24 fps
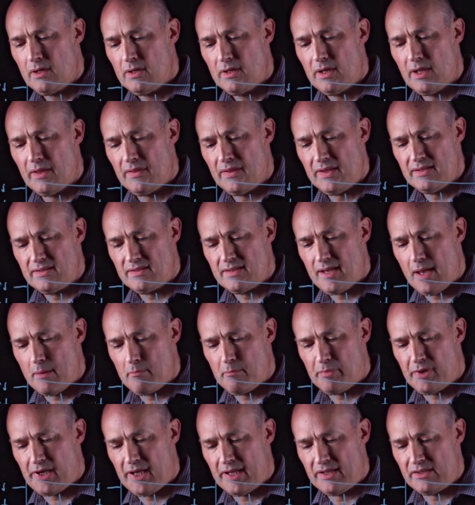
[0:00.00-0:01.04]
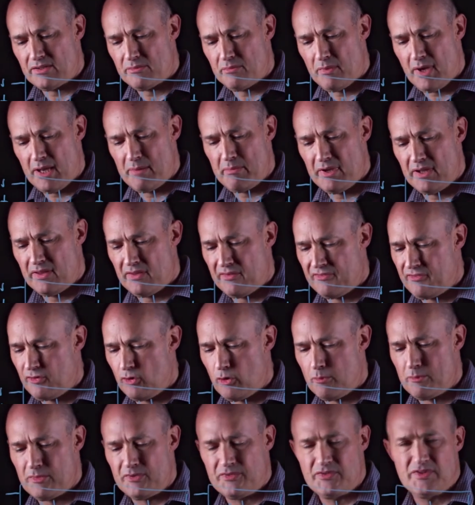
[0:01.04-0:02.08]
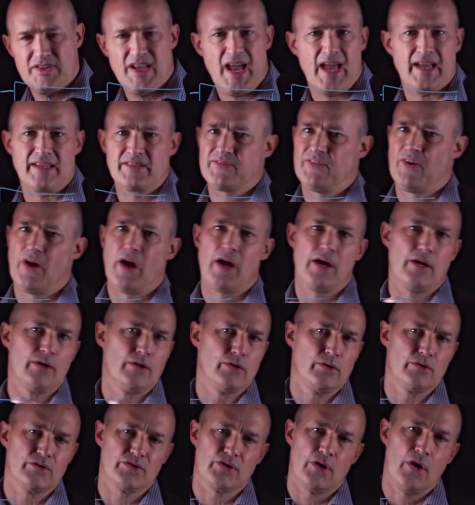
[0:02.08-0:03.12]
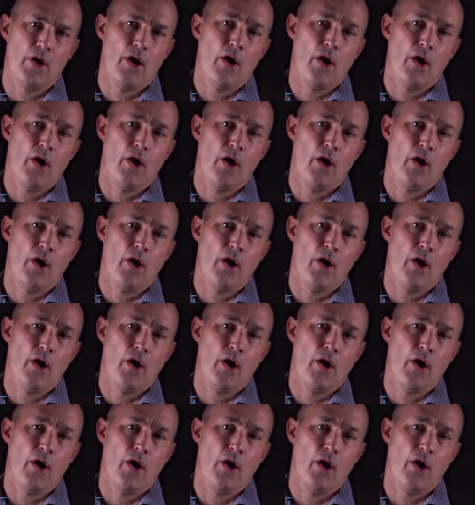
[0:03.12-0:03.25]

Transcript: Now these templates may be in the form of text files,